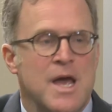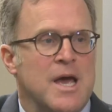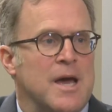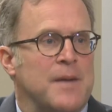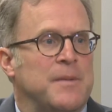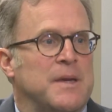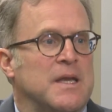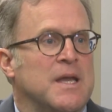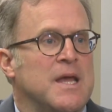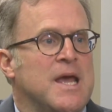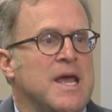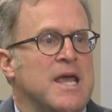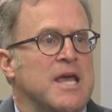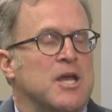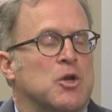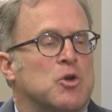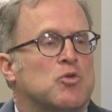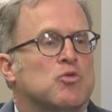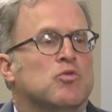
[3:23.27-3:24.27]
I mean,
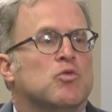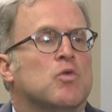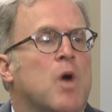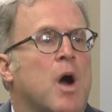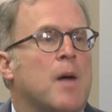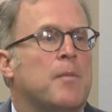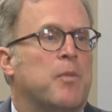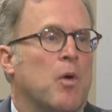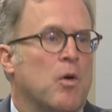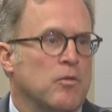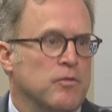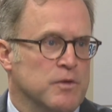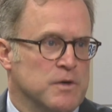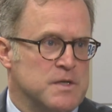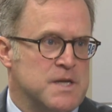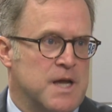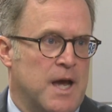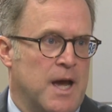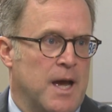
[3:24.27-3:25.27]
it grew up over
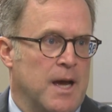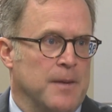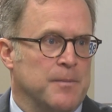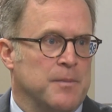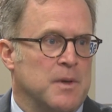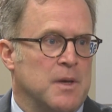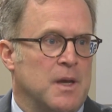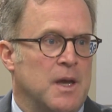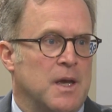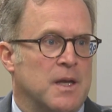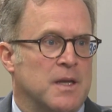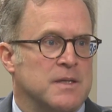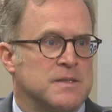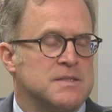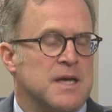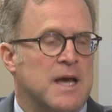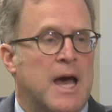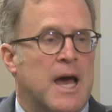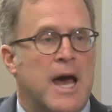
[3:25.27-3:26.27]
time, and
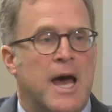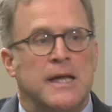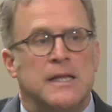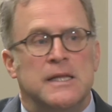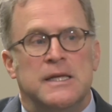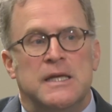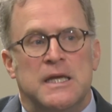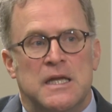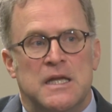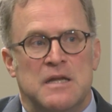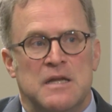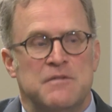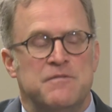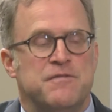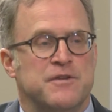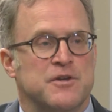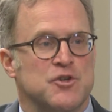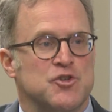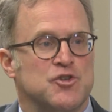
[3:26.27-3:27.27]
it's a highly
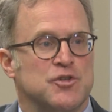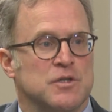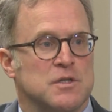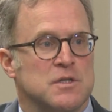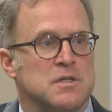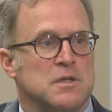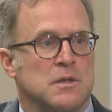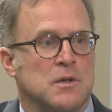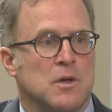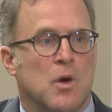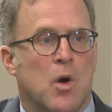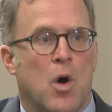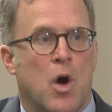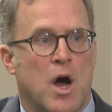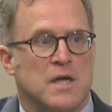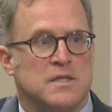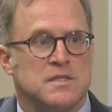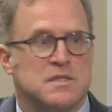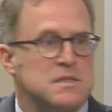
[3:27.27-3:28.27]
inefficient,
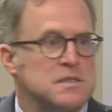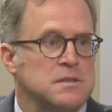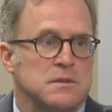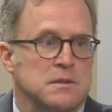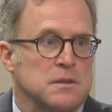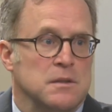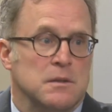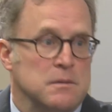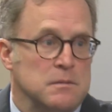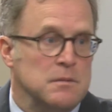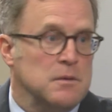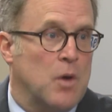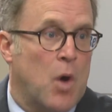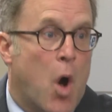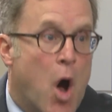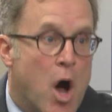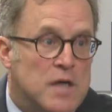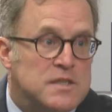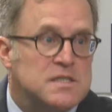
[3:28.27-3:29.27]

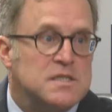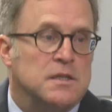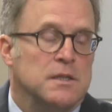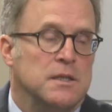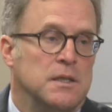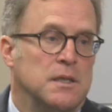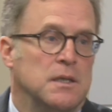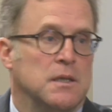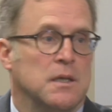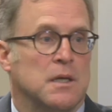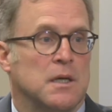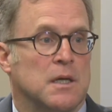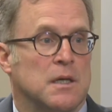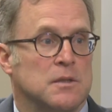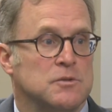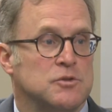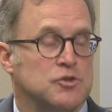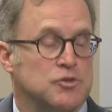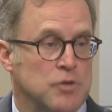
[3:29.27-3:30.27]
costly
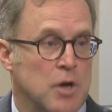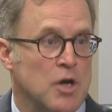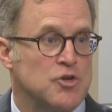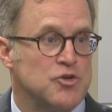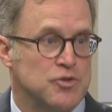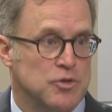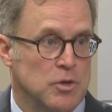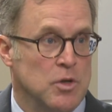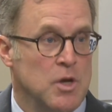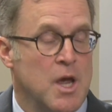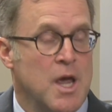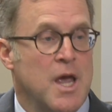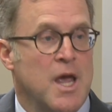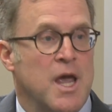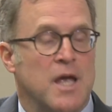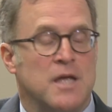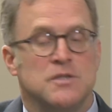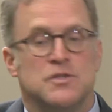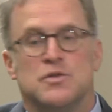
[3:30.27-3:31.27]
structure.
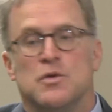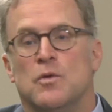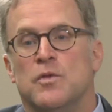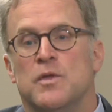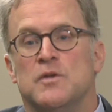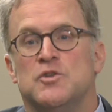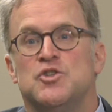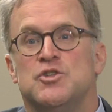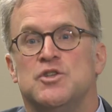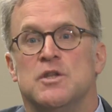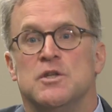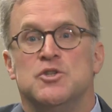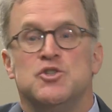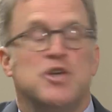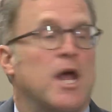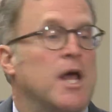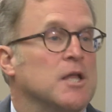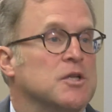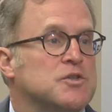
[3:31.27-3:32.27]
And so the
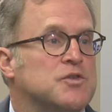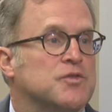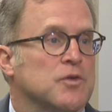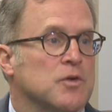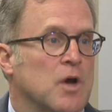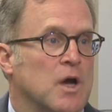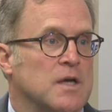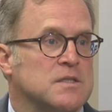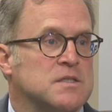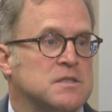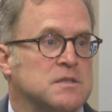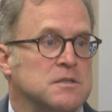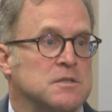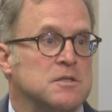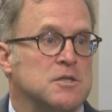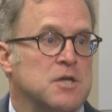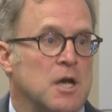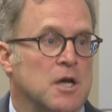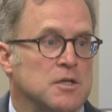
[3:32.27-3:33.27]
challenge for us and
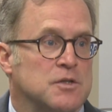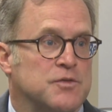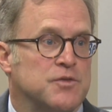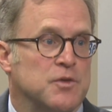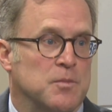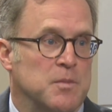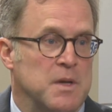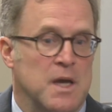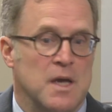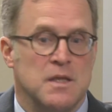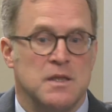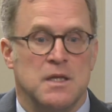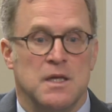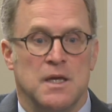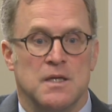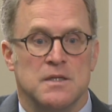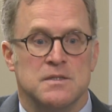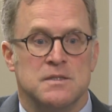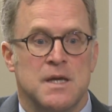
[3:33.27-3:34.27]
the challenge for me, I
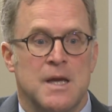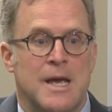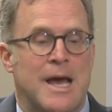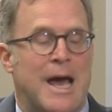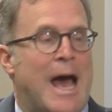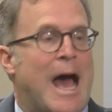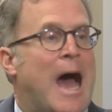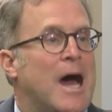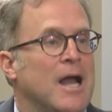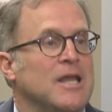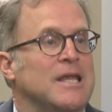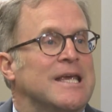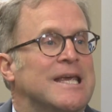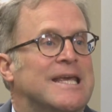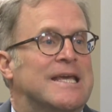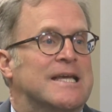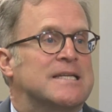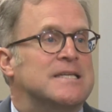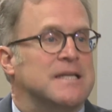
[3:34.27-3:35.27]
think, is how do you
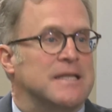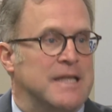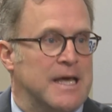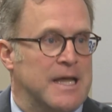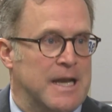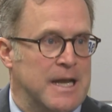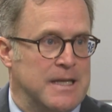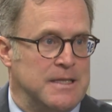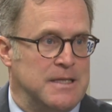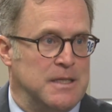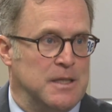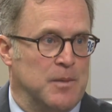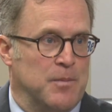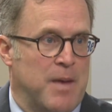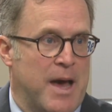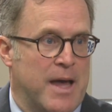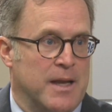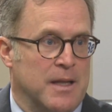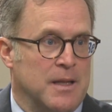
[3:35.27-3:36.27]
get to that ideal
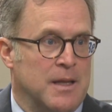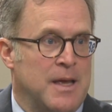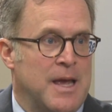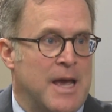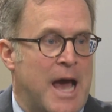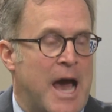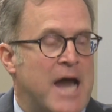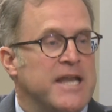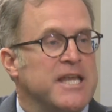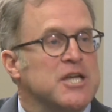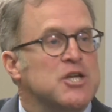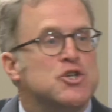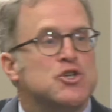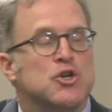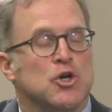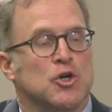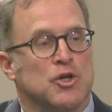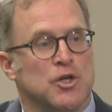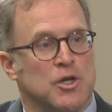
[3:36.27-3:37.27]
model? How do you
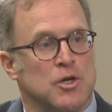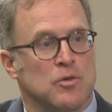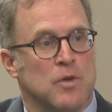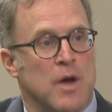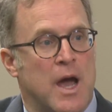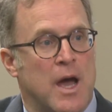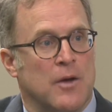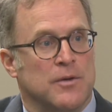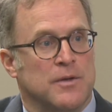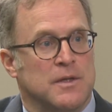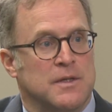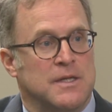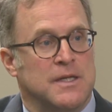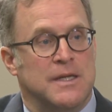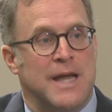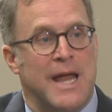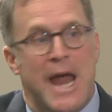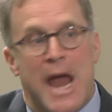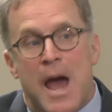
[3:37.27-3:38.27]
turn it around? It
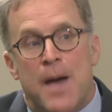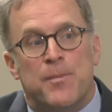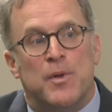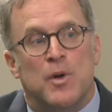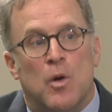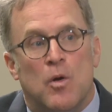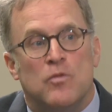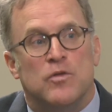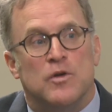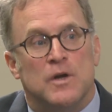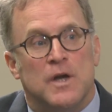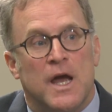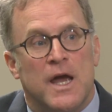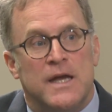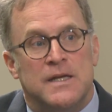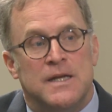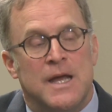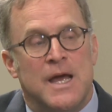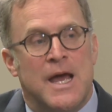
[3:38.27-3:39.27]
didn't happen
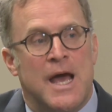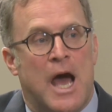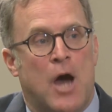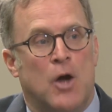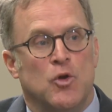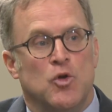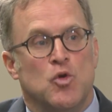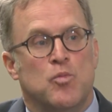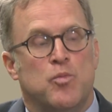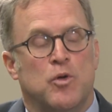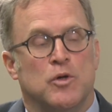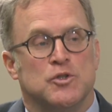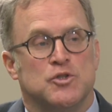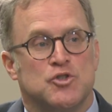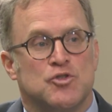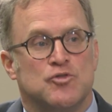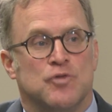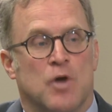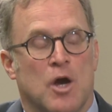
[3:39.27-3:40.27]
overnight. How do you put
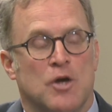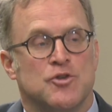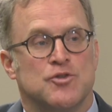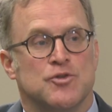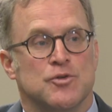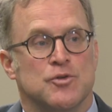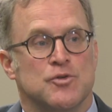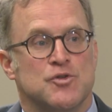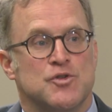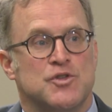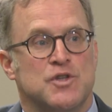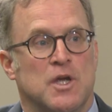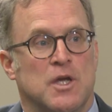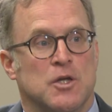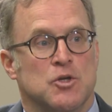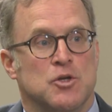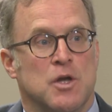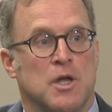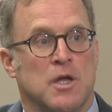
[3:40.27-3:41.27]
structures
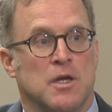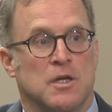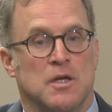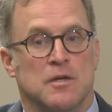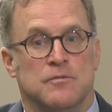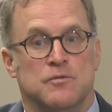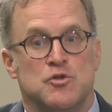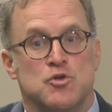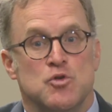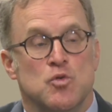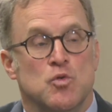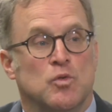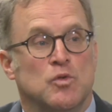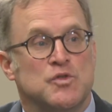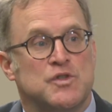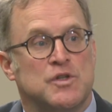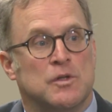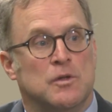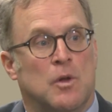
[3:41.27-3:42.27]
and give
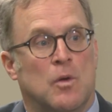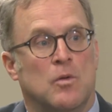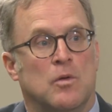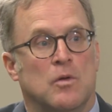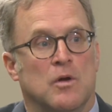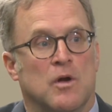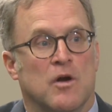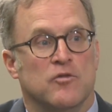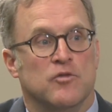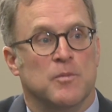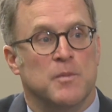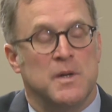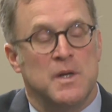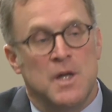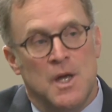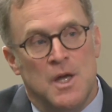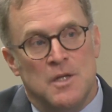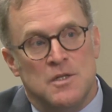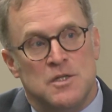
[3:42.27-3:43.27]
tools to local government
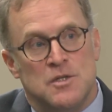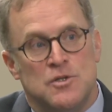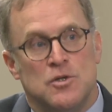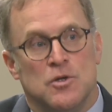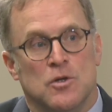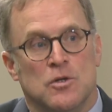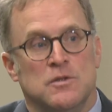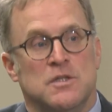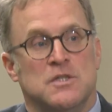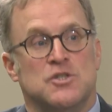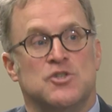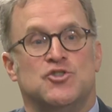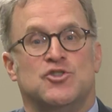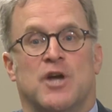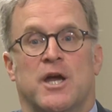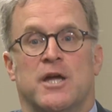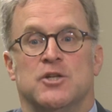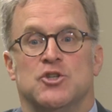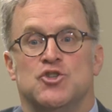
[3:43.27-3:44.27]
to turn this
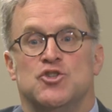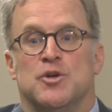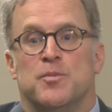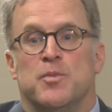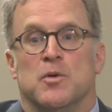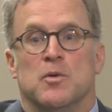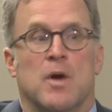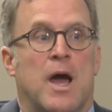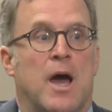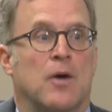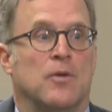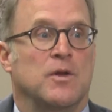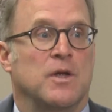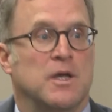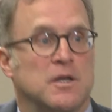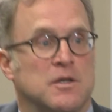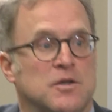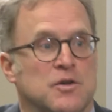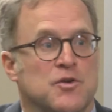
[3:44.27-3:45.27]
giant ship around
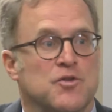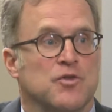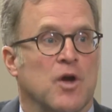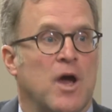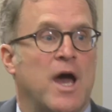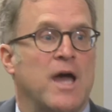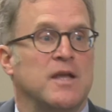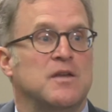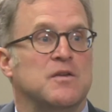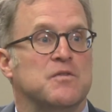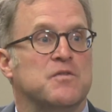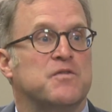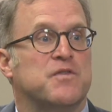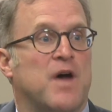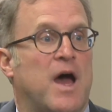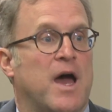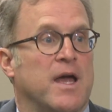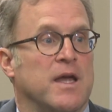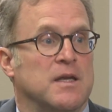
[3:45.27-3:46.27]
and to try to
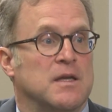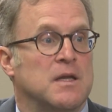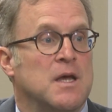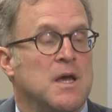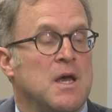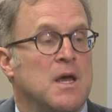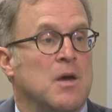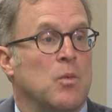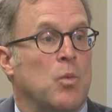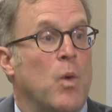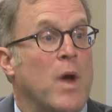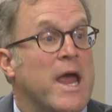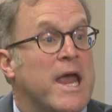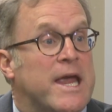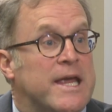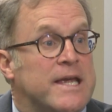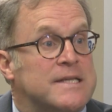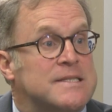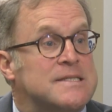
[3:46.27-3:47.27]
find
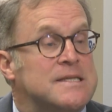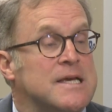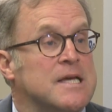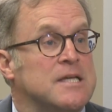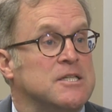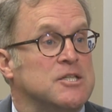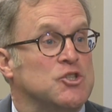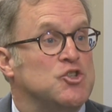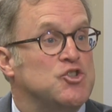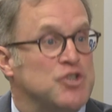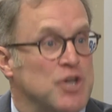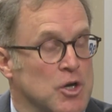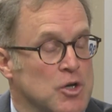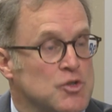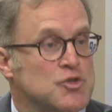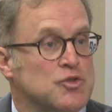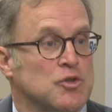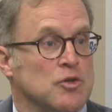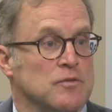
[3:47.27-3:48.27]
ways to share
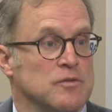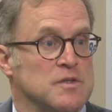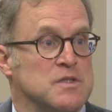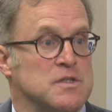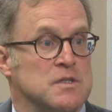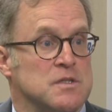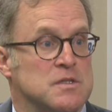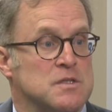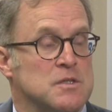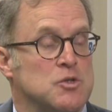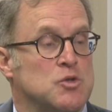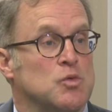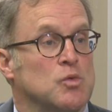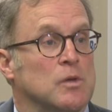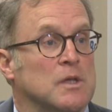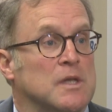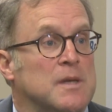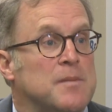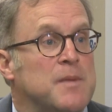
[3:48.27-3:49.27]
services, to
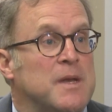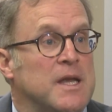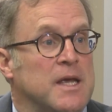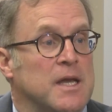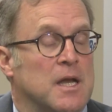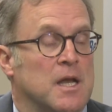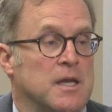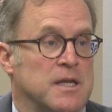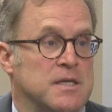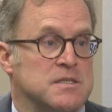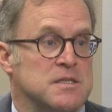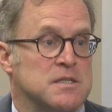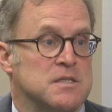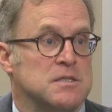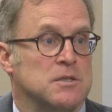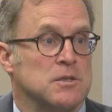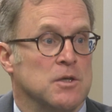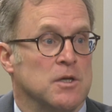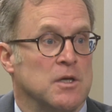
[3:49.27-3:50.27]
eliminate
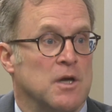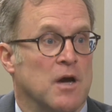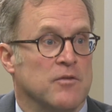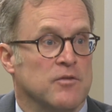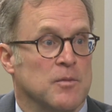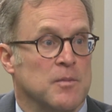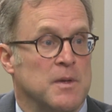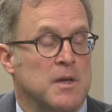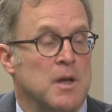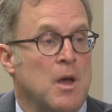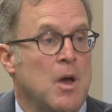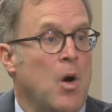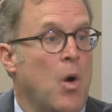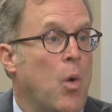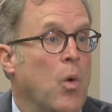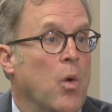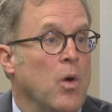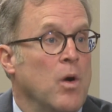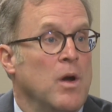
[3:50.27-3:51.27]
unnecessary government,
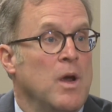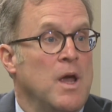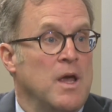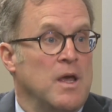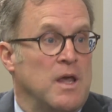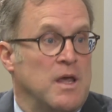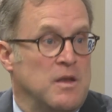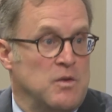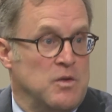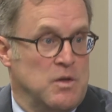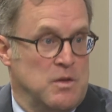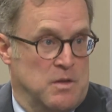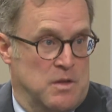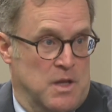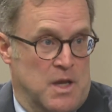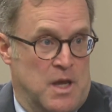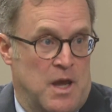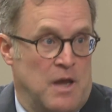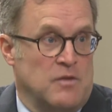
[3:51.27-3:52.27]
or in
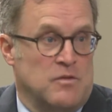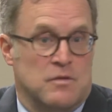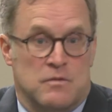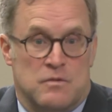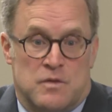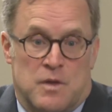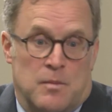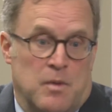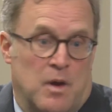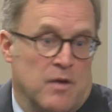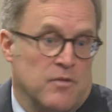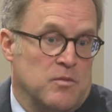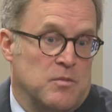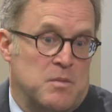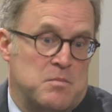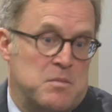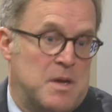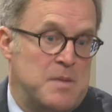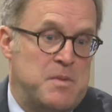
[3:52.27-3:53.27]
the case of some
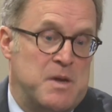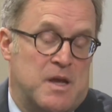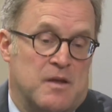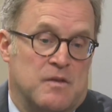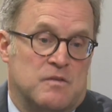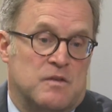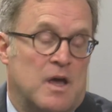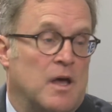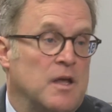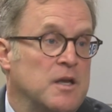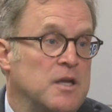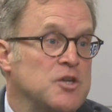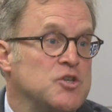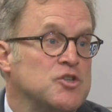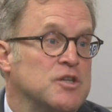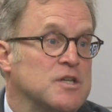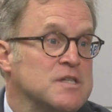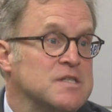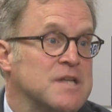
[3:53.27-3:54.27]
government, maybe
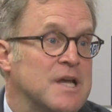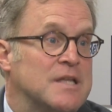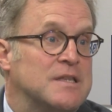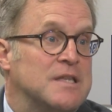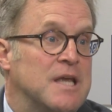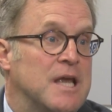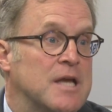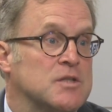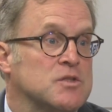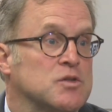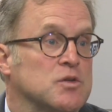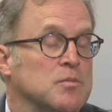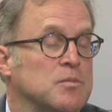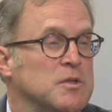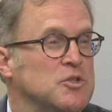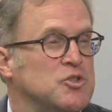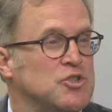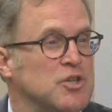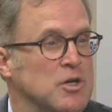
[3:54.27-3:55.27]
consolidation is not the answer,
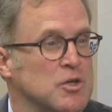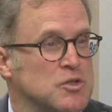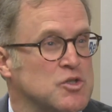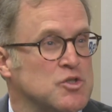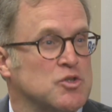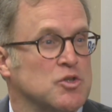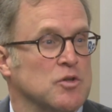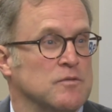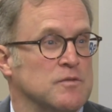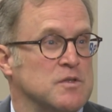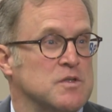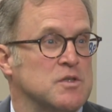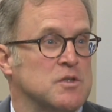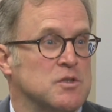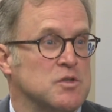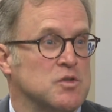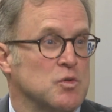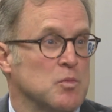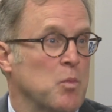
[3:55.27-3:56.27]
but shared
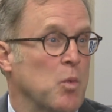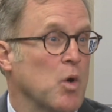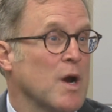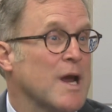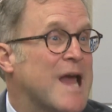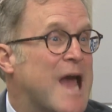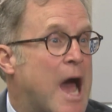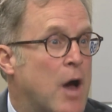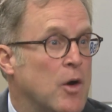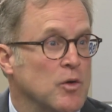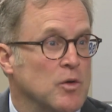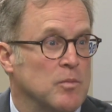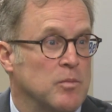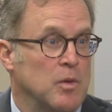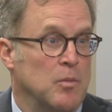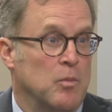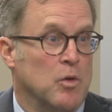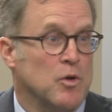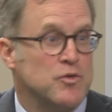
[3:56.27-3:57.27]
services are more
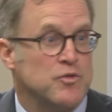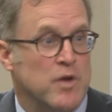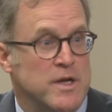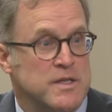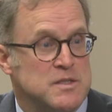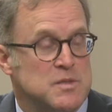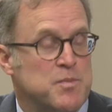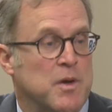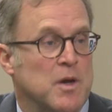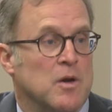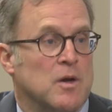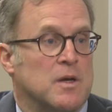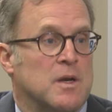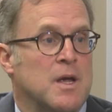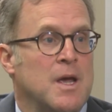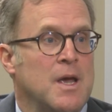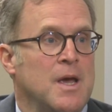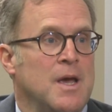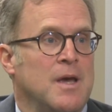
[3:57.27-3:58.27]
accountable, more transparent.
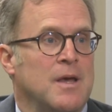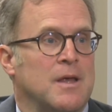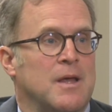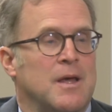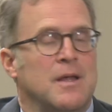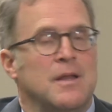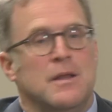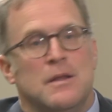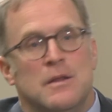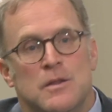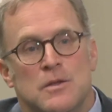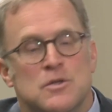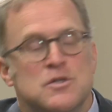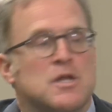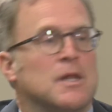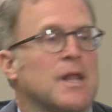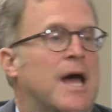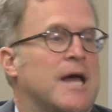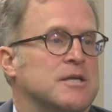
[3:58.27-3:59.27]
There's
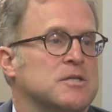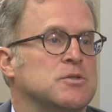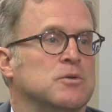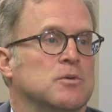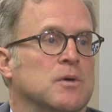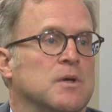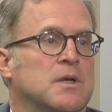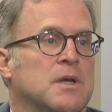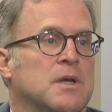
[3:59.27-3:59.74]
a lot to it.